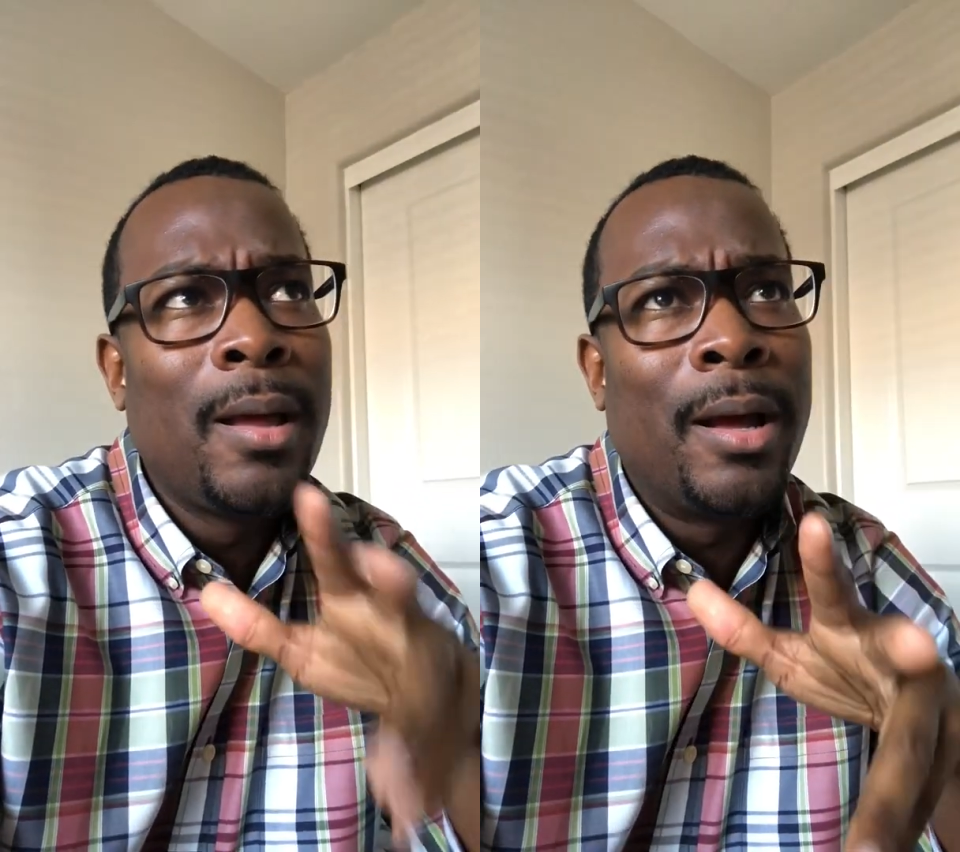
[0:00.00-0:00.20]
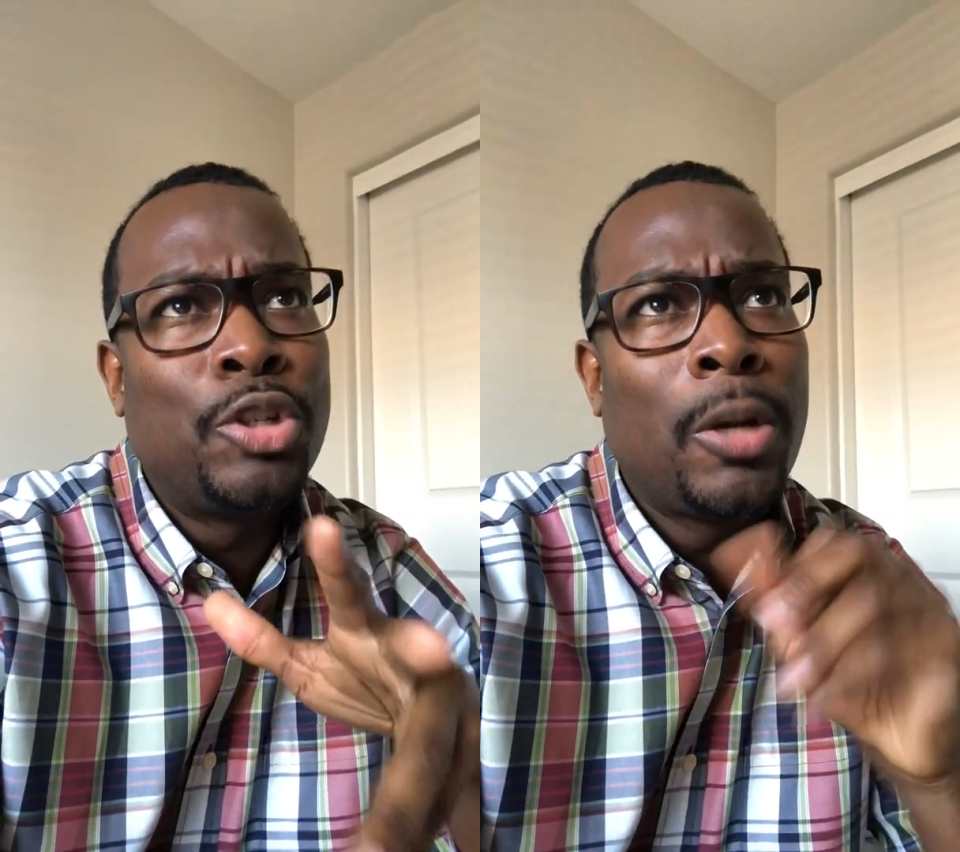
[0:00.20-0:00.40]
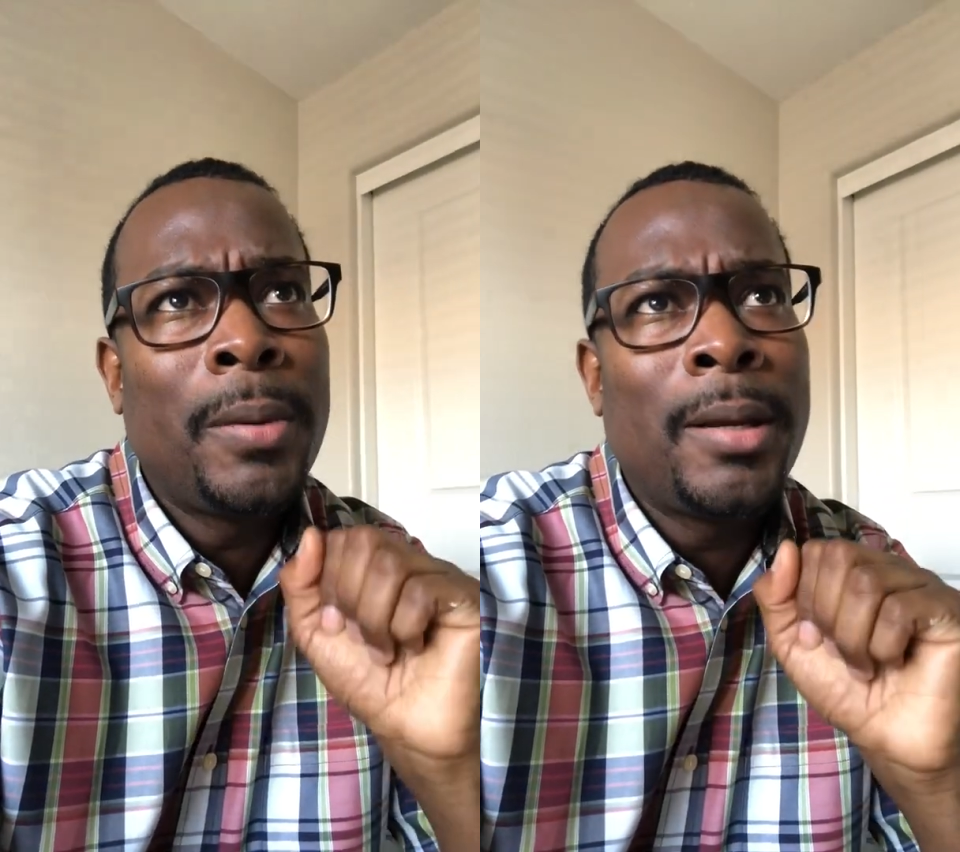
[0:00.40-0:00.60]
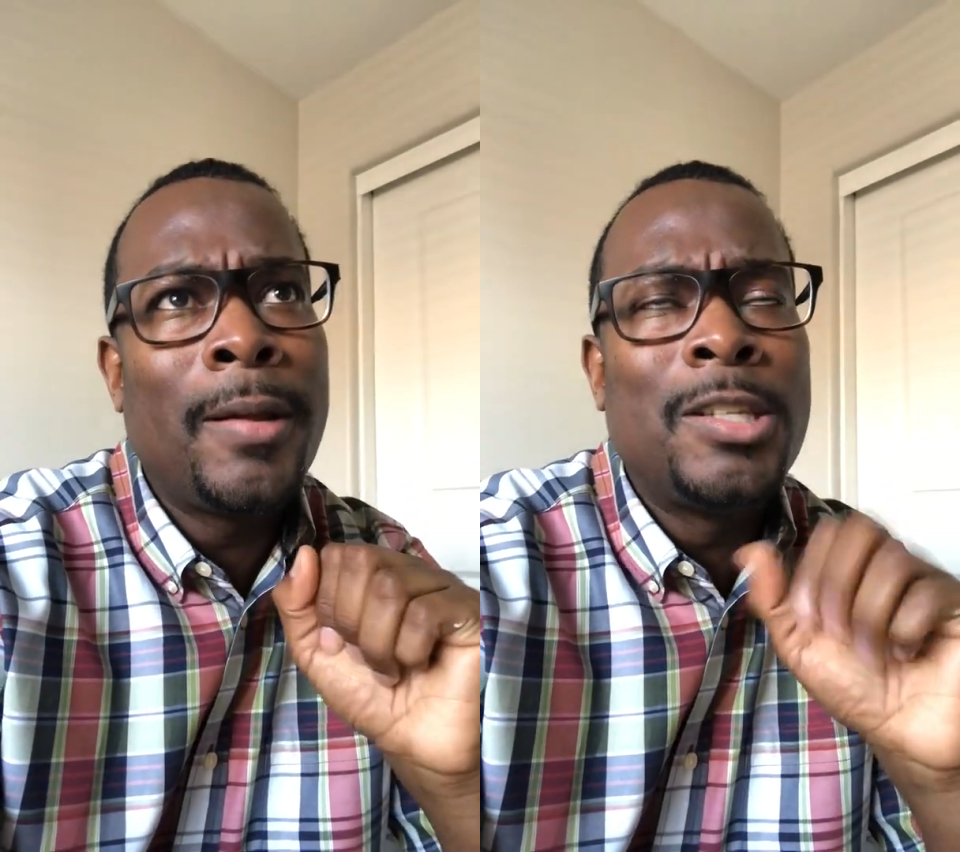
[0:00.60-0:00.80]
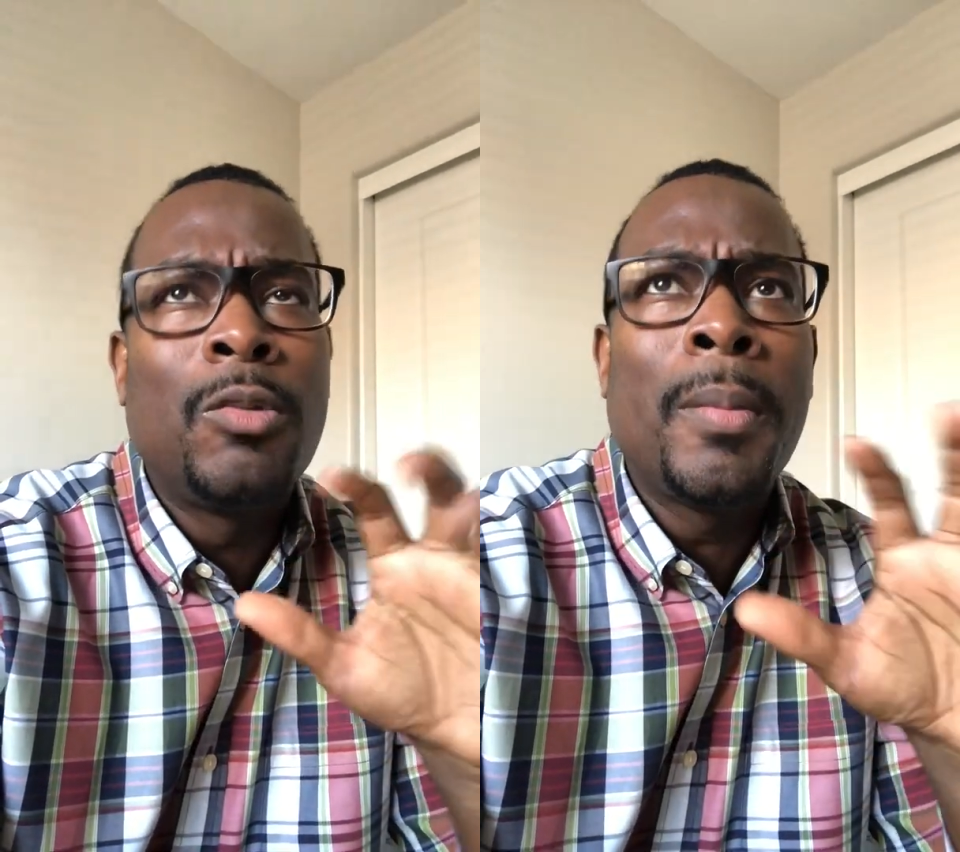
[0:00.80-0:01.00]
attribute it
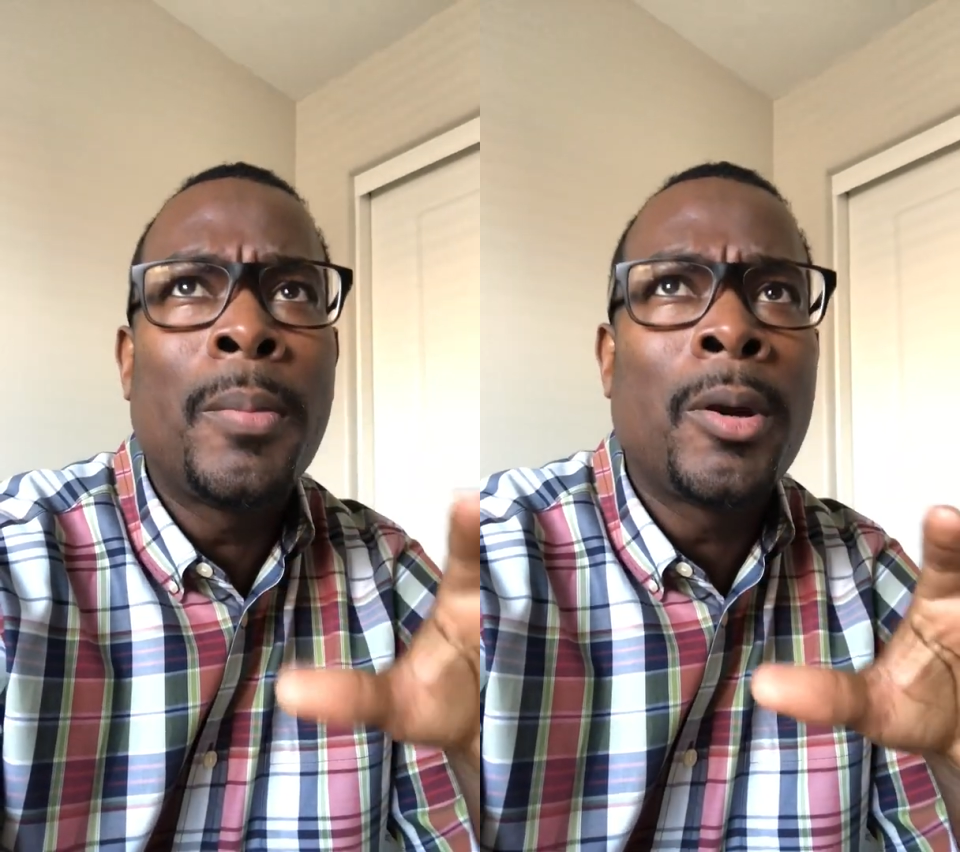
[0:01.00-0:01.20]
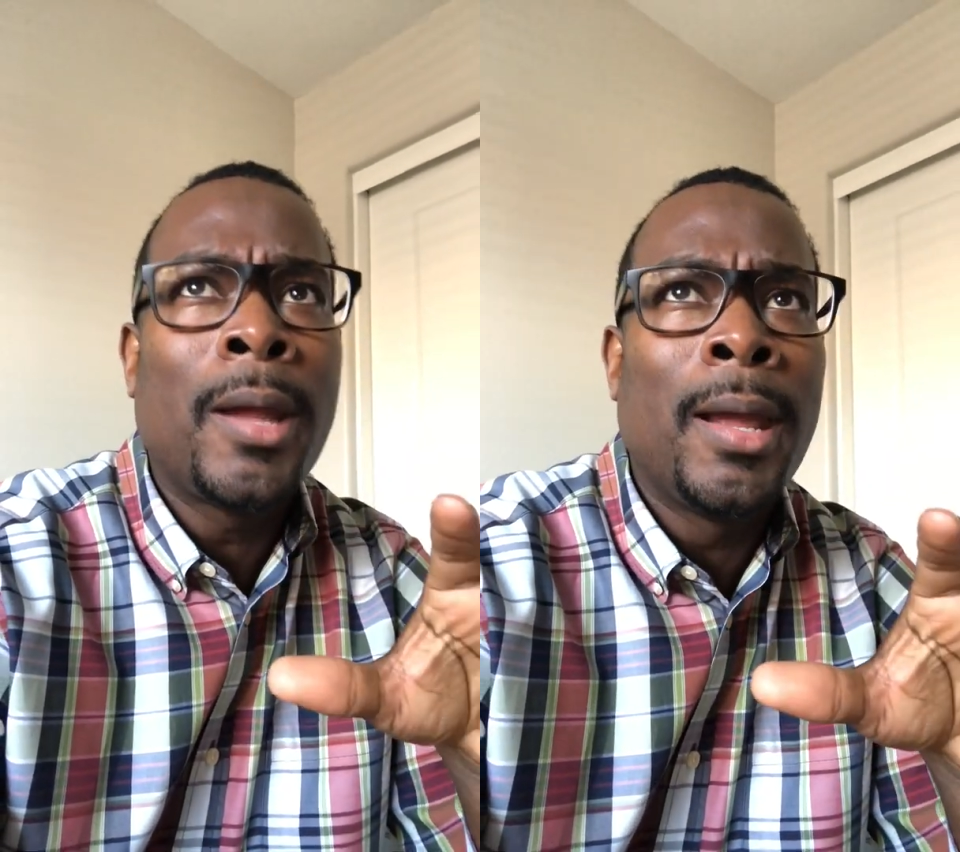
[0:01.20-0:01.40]
is, you remember